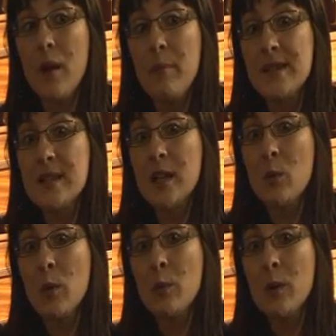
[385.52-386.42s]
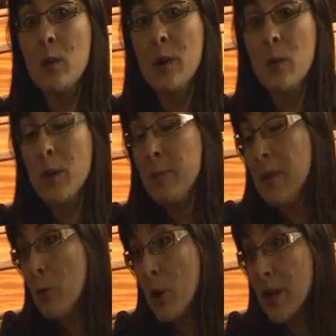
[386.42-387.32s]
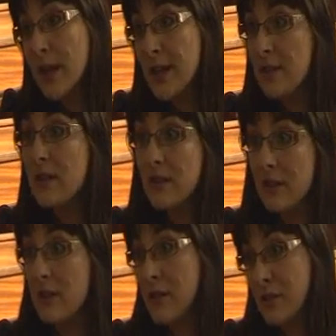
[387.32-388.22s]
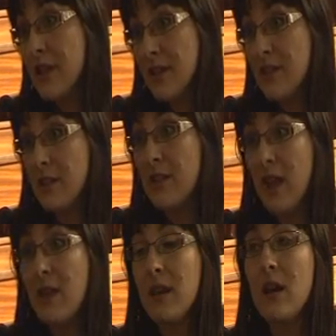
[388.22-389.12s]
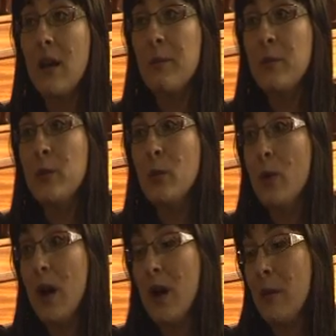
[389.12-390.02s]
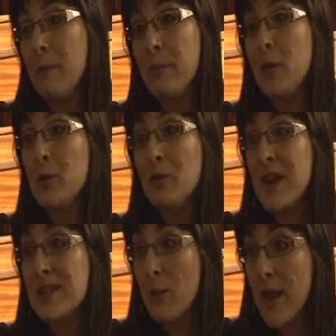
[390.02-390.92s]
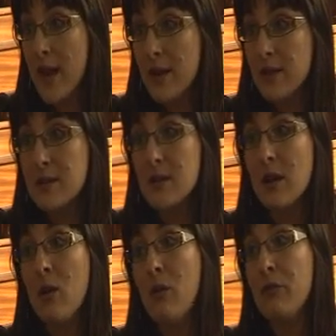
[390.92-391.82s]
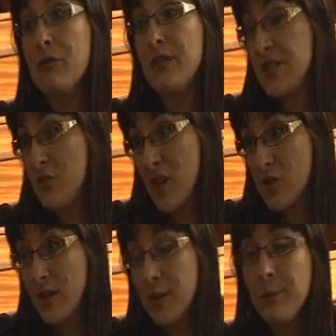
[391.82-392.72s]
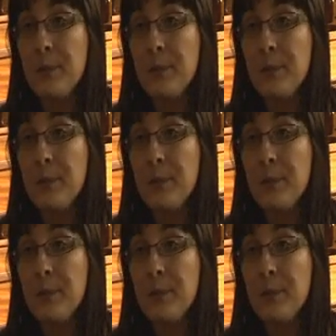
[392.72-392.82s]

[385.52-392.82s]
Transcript: basically we've been working since then to raise awareness of this tragedy.